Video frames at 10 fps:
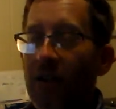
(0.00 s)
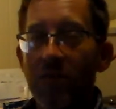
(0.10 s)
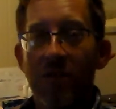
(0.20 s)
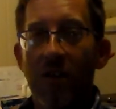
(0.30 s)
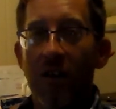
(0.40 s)

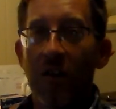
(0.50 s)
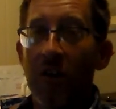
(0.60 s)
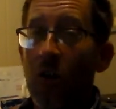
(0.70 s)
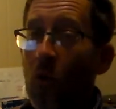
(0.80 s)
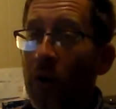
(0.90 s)
was an
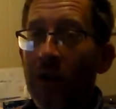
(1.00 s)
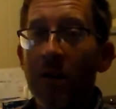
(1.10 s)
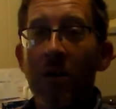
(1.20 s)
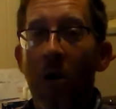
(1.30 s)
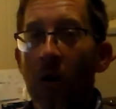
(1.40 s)

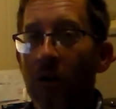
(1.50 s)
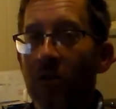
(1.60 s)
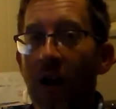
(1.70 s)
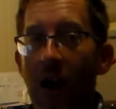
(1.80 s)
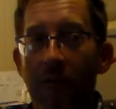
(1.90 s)
annoying car to
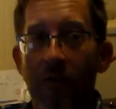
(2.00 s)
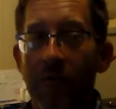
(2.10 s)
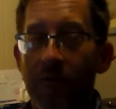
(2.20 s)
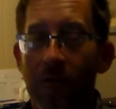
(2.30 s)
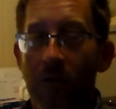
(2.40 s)
drive.
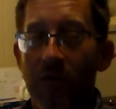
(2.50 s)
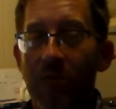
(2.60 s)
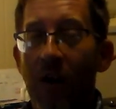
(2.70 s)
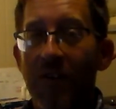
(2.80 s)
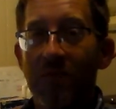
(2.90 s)
And for
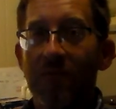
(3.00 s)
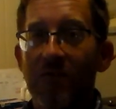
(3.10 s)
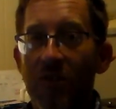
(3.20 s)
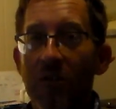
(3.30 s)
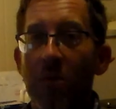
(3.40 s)
somebody that's
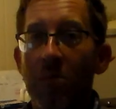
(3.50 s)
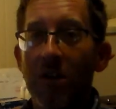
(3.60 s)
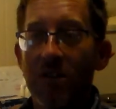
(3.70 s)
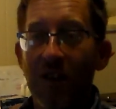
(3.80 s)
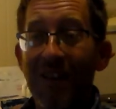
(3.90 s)
still pretty
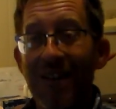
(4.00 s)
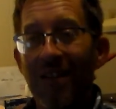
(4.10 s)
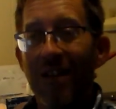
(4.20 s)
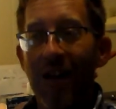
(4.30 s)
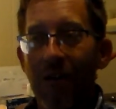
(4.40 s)
much a
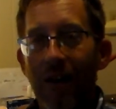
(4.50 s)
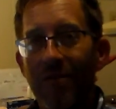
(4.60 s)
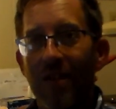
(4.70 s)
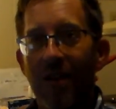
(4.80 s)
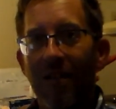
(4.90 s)
kid, I
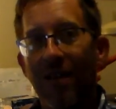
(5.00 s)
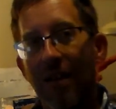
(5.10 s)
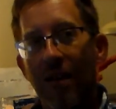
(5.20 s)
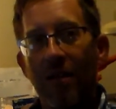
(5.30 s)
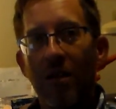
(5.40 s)
was like,
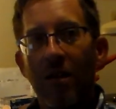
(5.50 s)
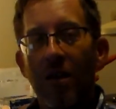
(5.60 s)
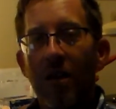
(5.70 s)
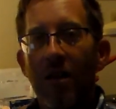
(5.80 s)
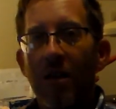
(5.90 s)
eh.
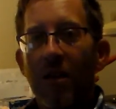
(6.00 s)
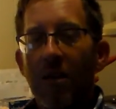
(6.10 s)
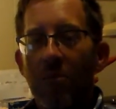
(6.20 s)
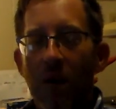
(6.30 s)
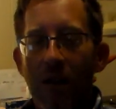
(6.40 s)

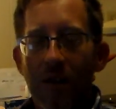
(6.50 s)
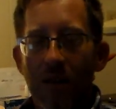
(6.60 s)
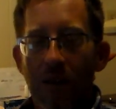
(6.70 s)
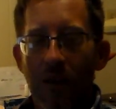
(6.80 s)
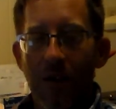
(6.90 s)
But